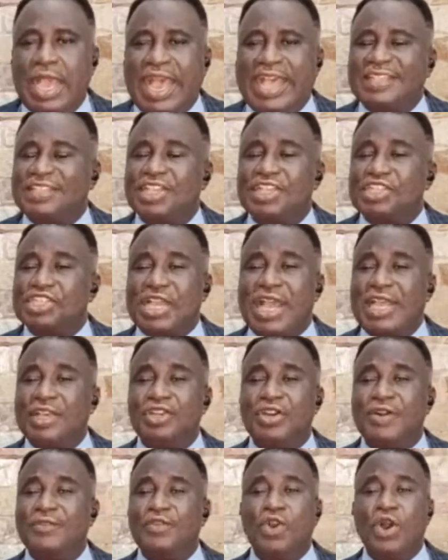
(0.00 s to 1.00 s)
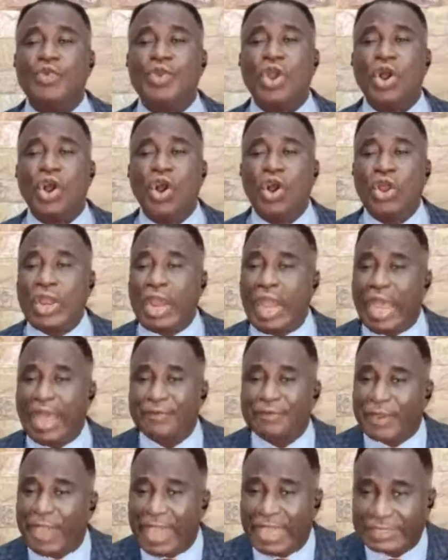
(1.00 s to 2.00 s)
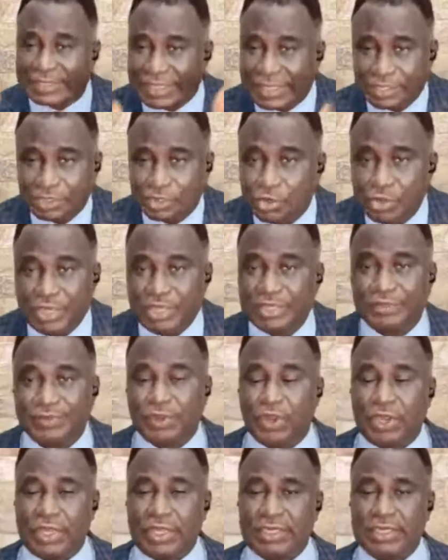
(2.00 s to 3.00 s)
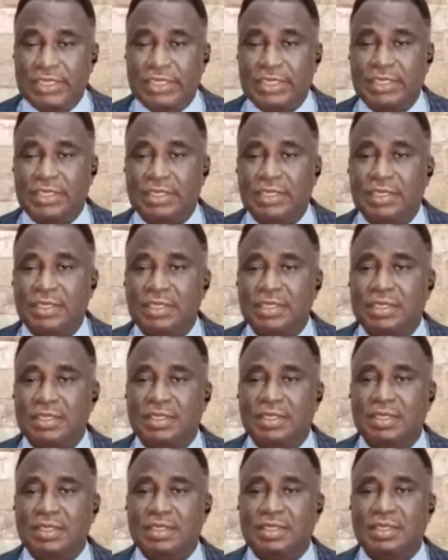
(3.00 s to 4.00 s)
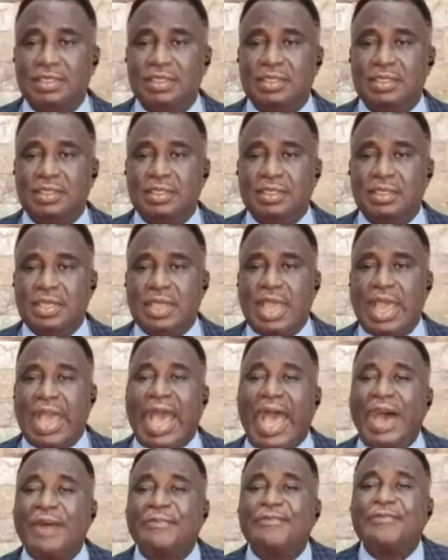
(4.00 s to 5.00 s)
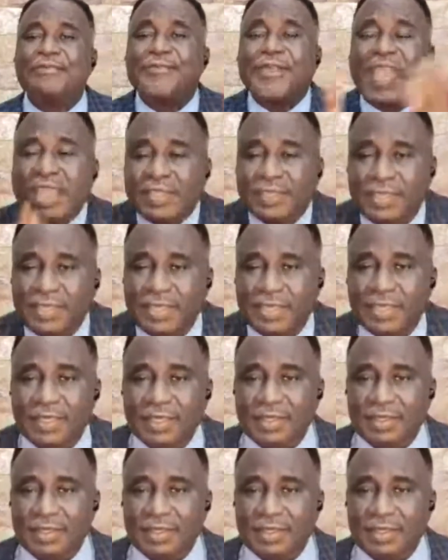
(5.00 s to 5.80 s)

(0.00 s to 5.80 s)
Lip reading: As a child of God, we all have access to his voice. Have faith.